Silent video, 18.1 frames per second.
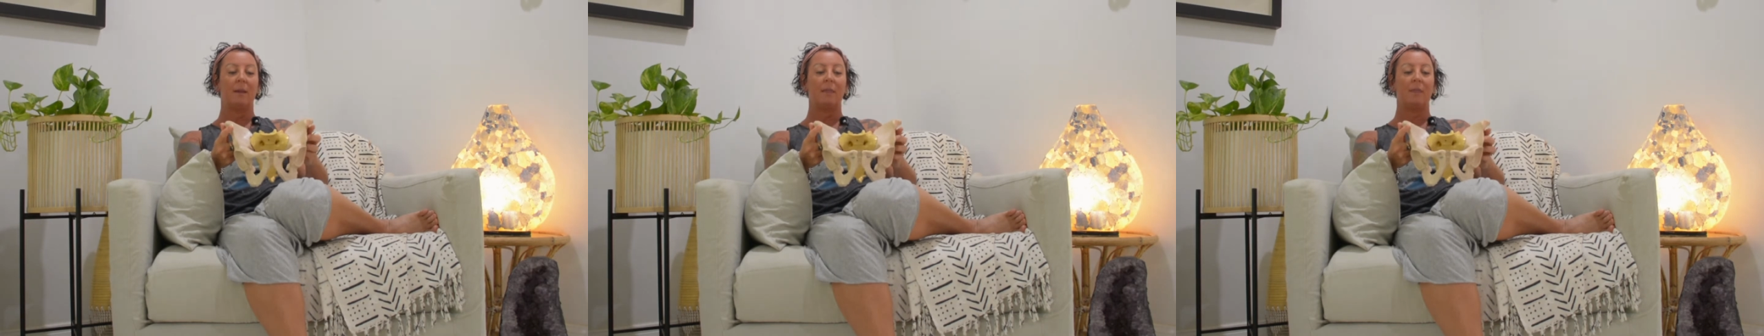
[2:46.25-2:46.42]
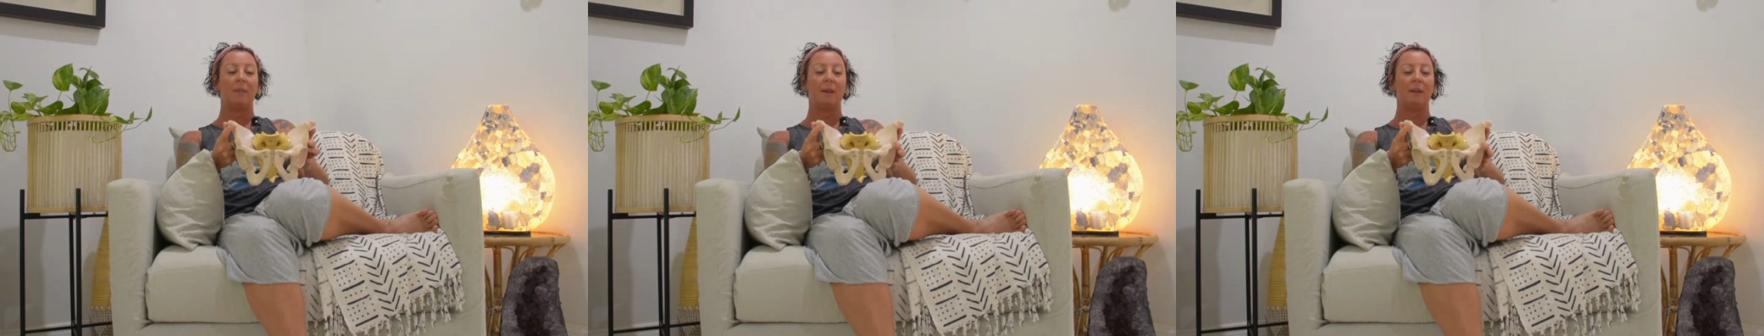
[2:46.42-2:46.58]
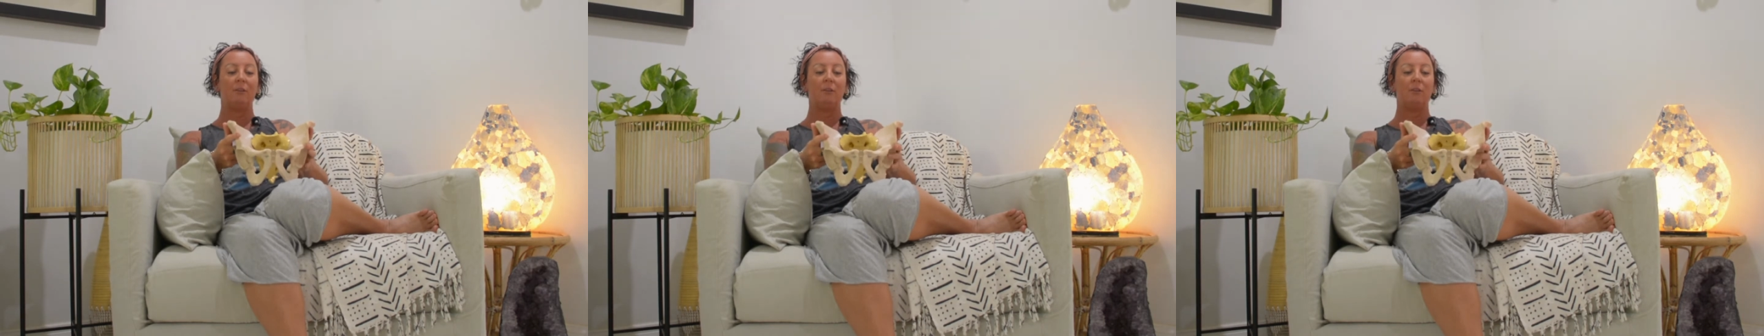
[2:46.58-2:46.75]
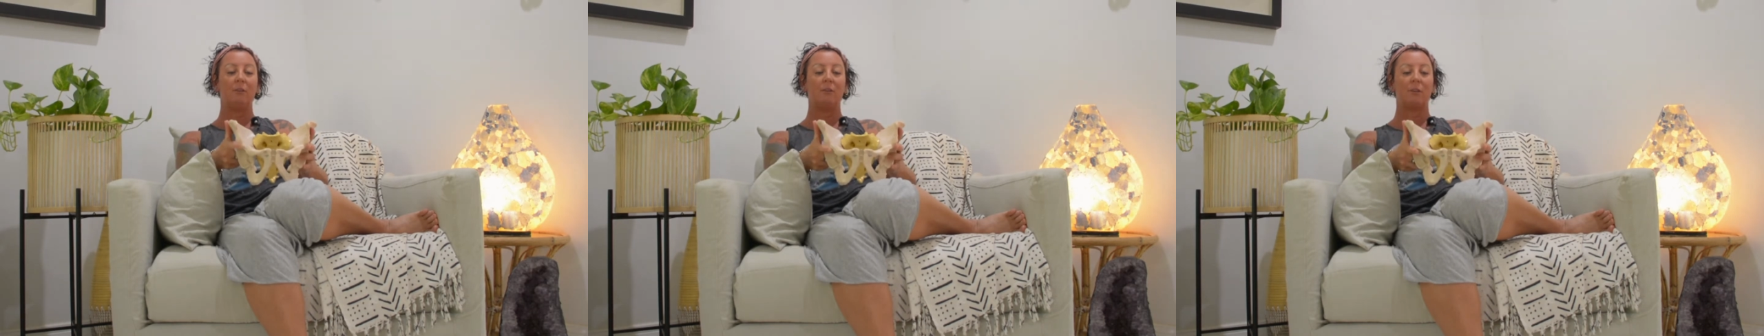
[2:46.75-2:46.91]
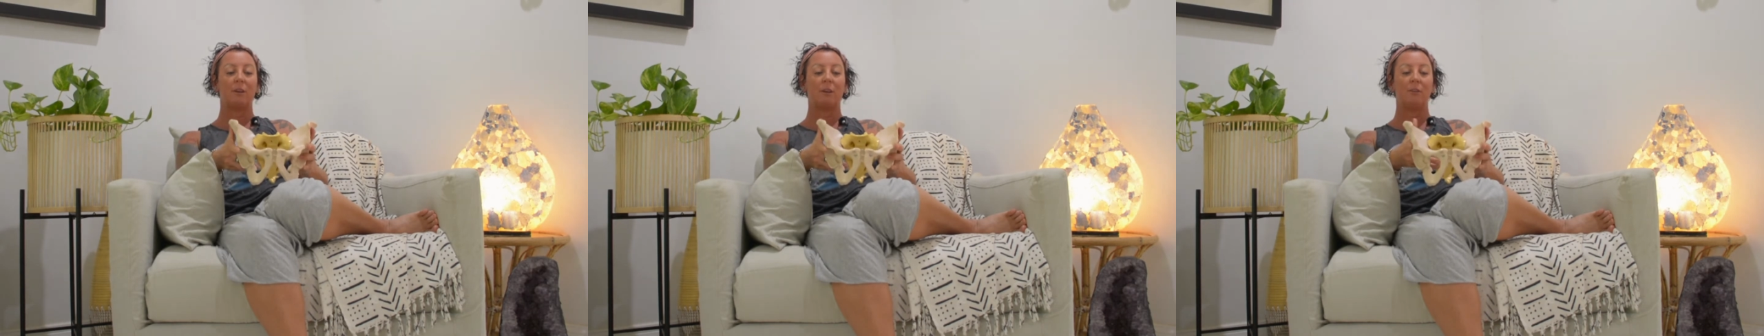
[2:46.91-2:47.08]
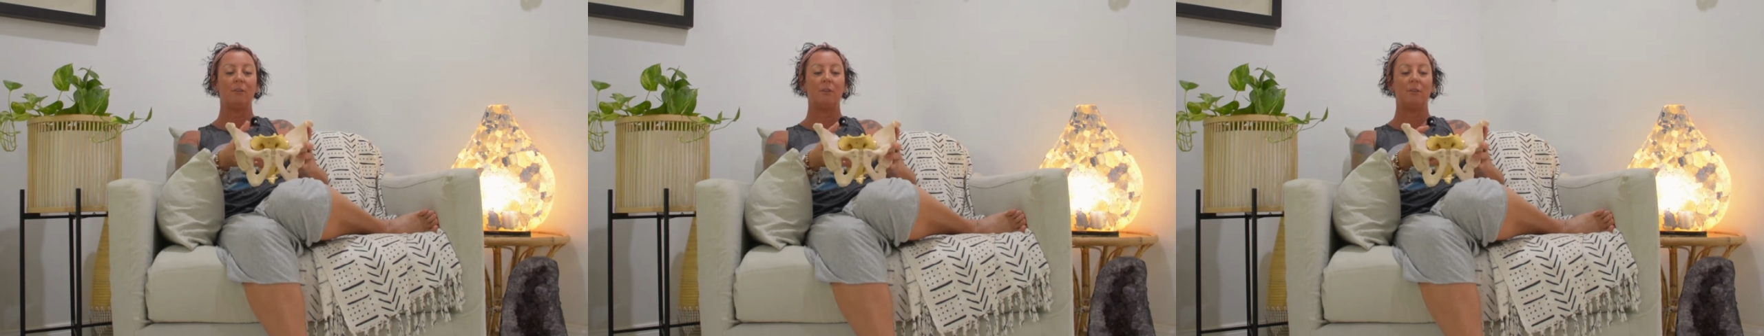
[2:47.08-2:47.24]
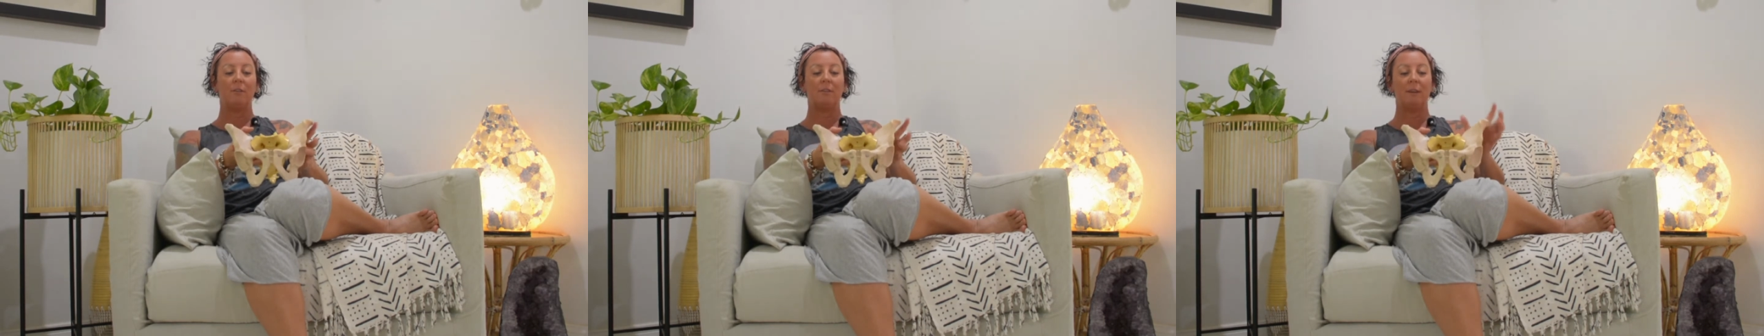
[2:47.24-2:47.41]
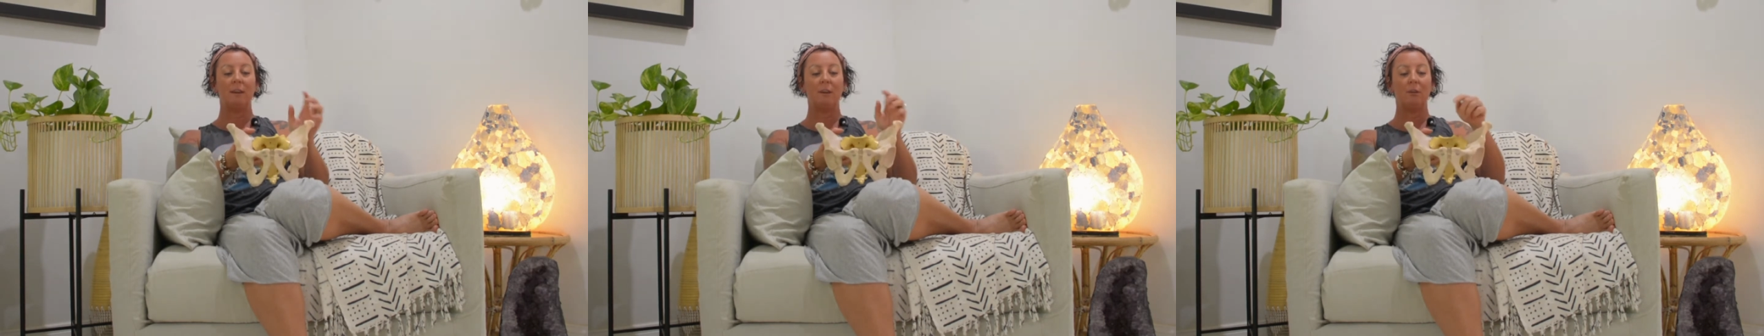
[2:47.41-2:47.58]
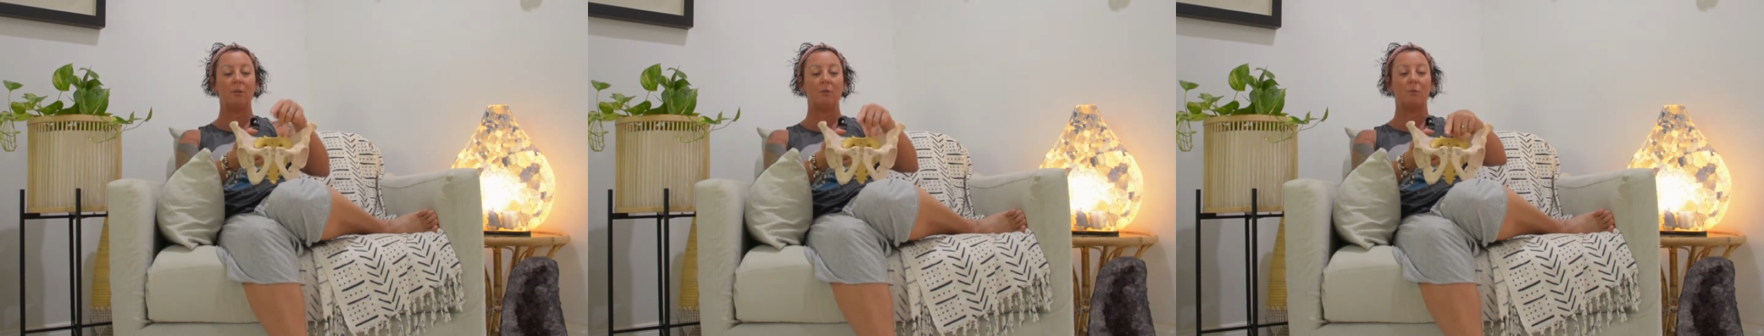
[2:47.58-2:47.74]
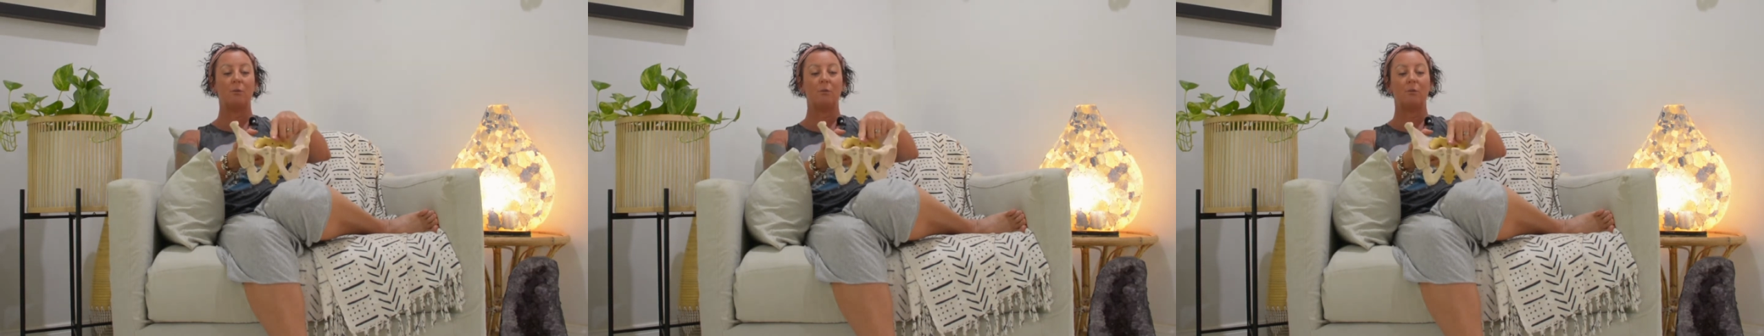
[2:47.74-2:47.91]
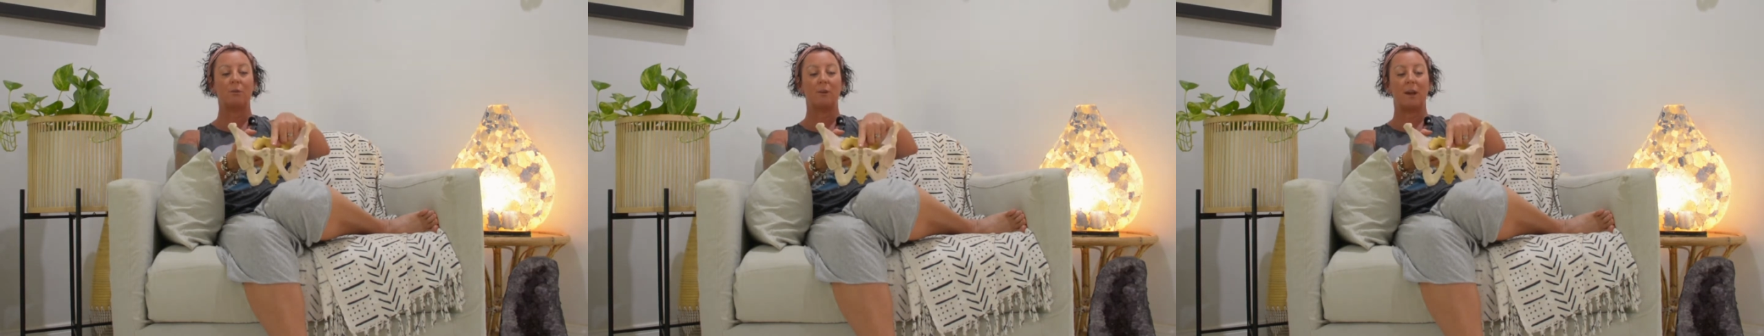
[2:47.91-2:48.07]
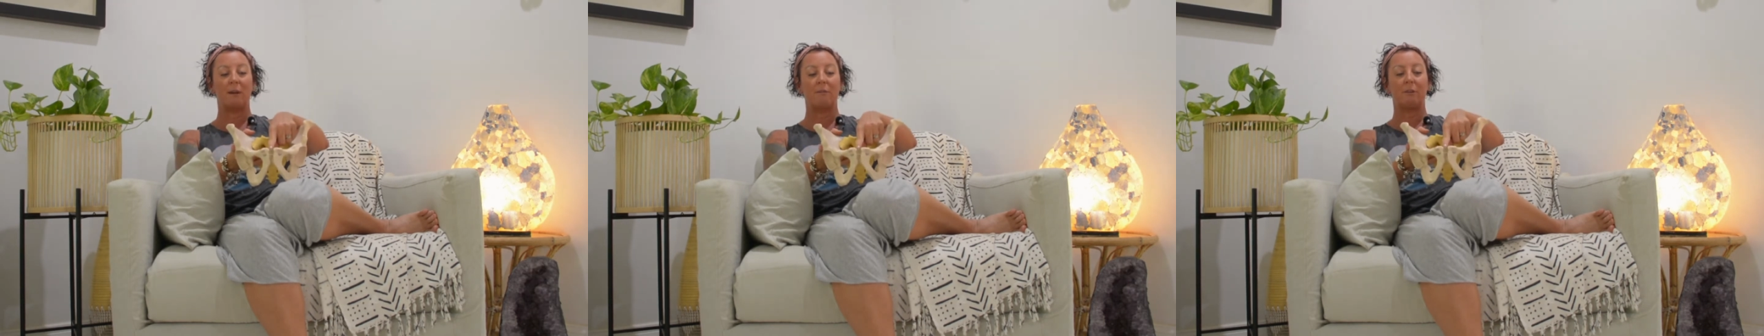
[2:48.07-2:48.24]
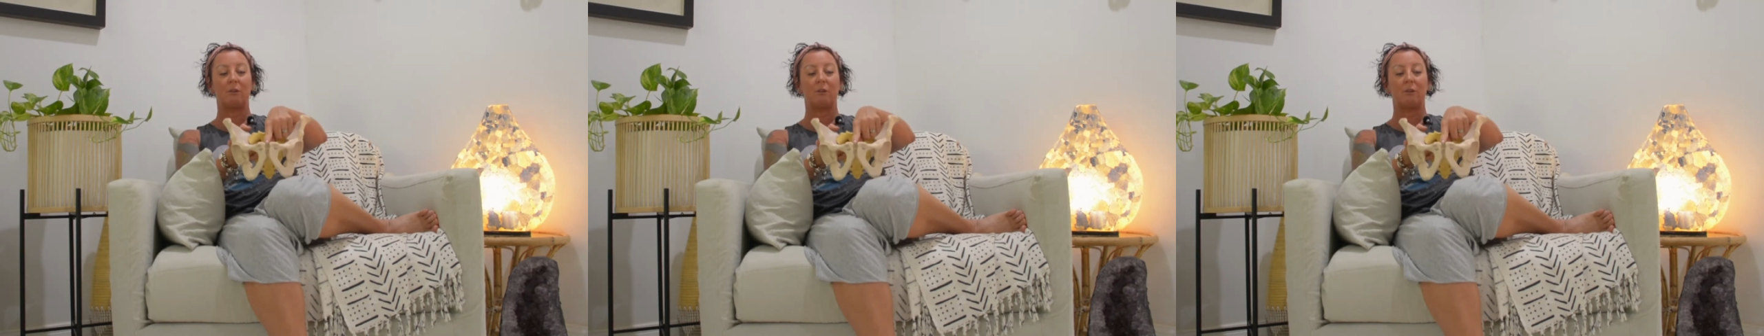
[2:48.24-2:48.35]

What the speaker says: Then can you see you also have a